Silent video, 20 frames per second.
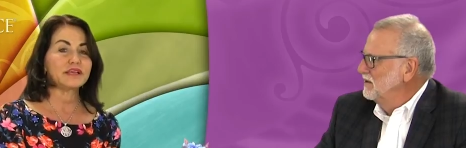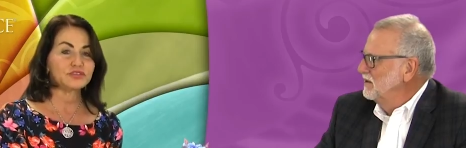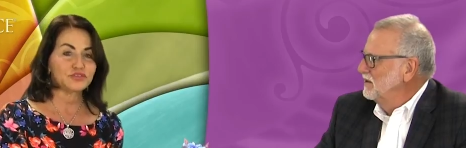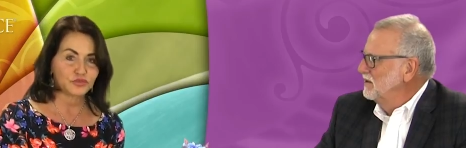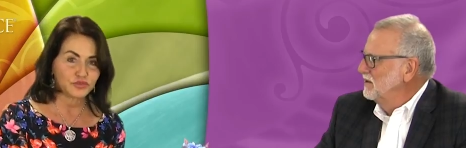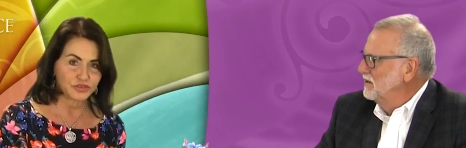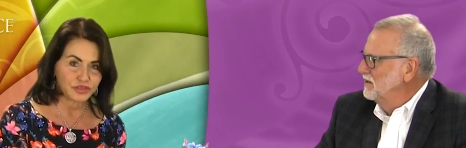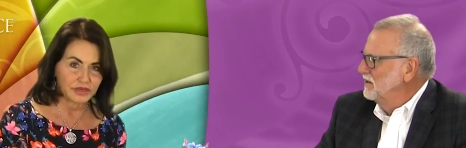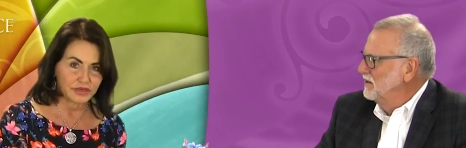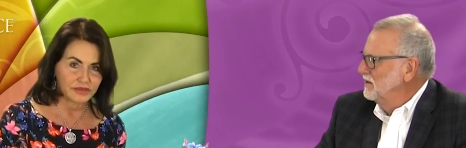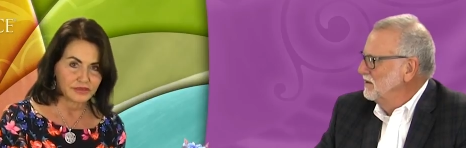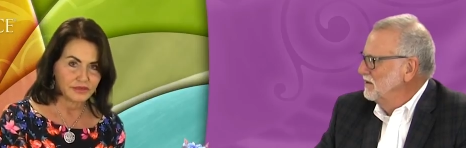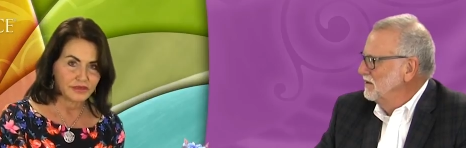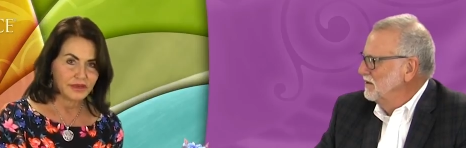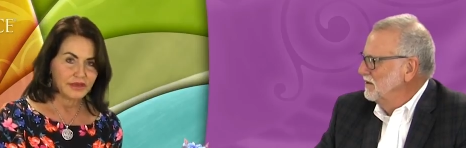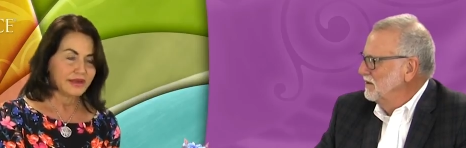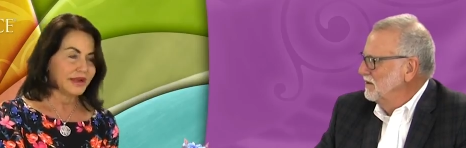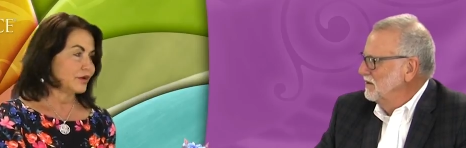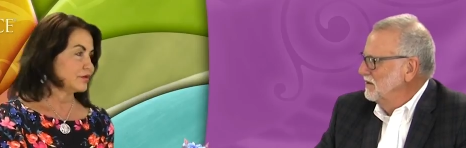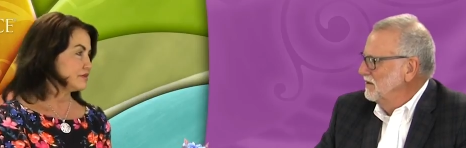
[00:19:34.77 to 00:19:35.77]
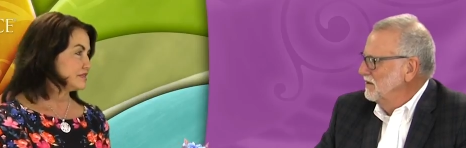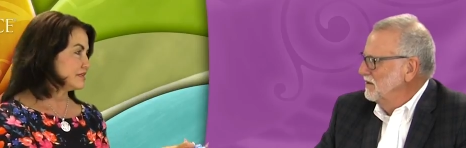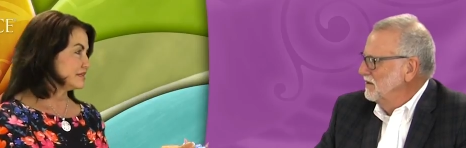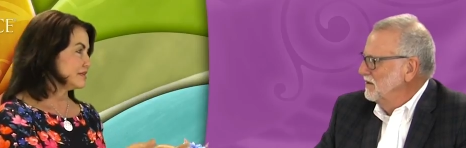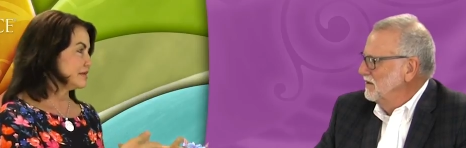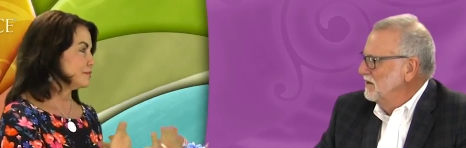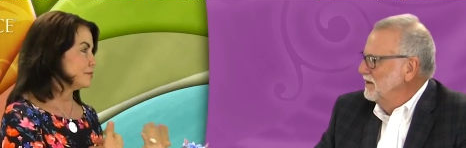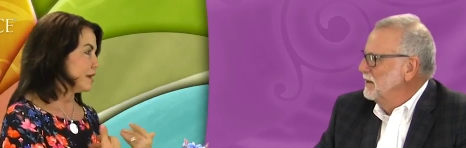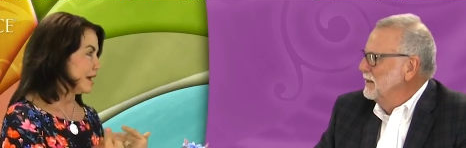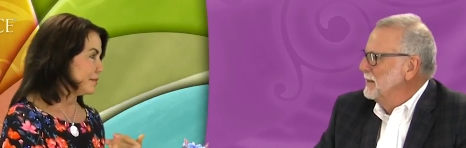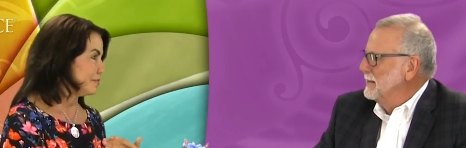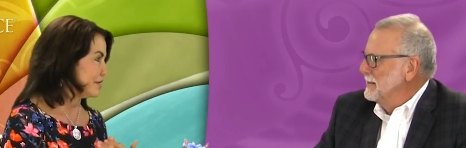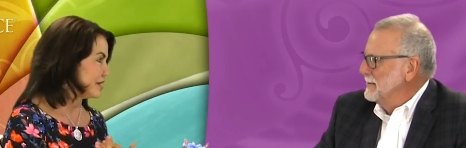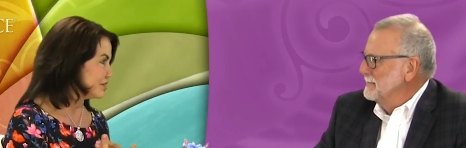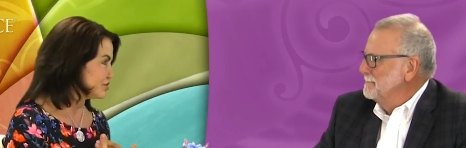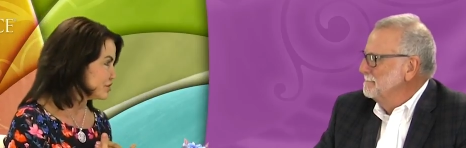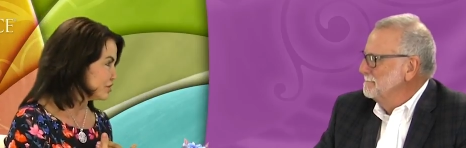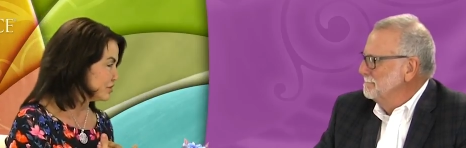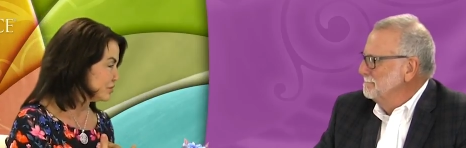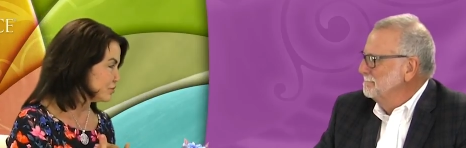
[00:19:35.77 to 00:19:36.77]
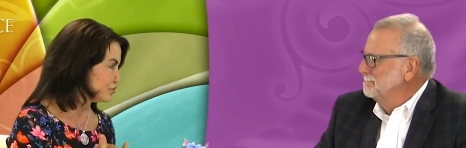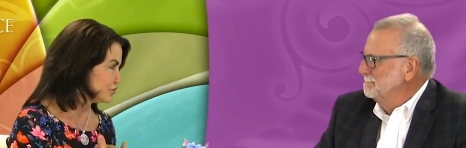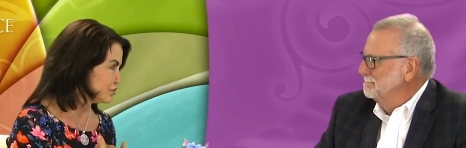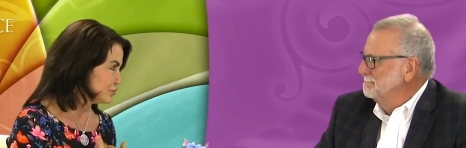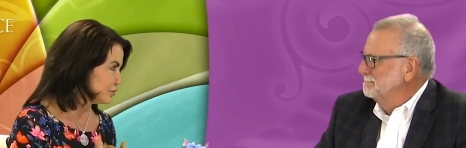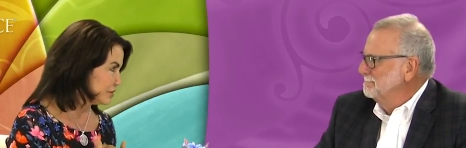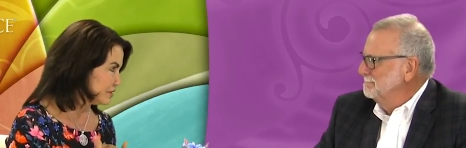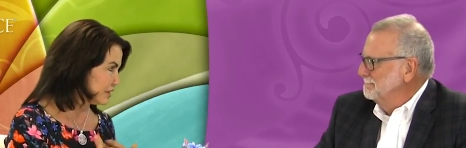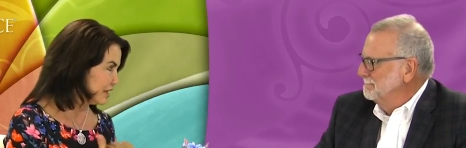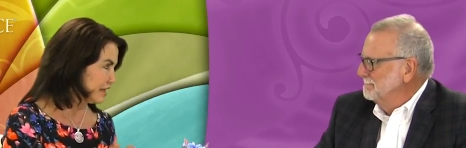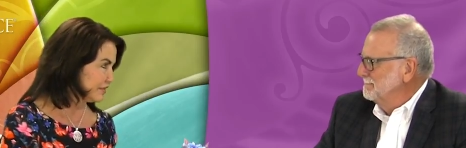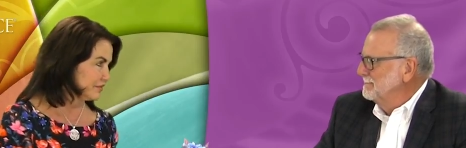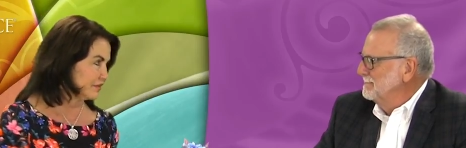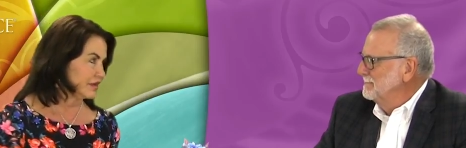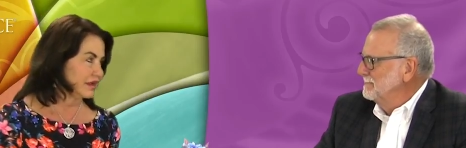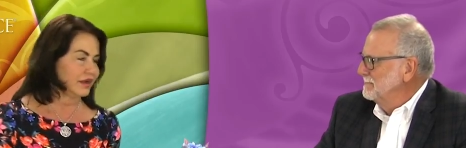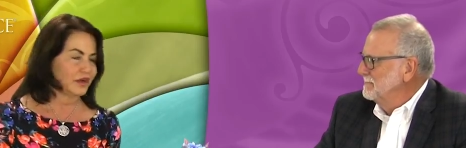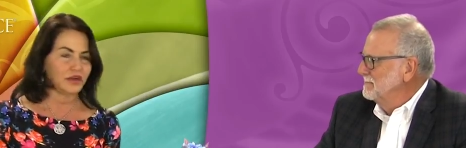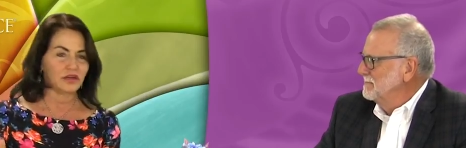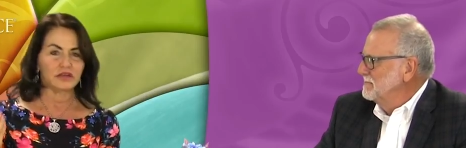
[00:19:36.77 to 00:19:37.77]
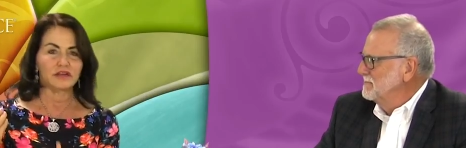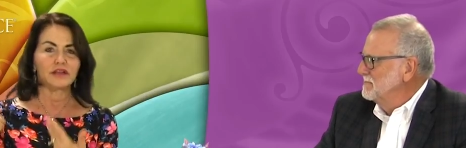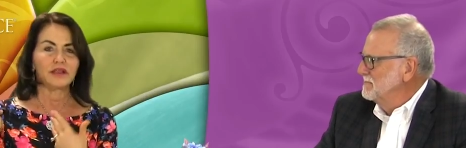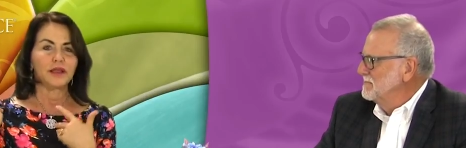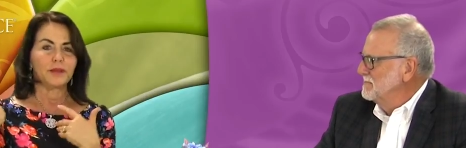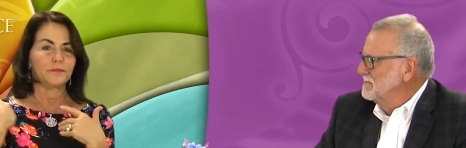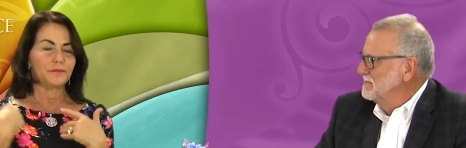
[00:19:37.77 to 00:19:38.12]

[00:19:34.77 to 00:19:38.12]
Speaker 1: estrogen. Now, it didn't in my patient, or she wouldn't have gotten the hair,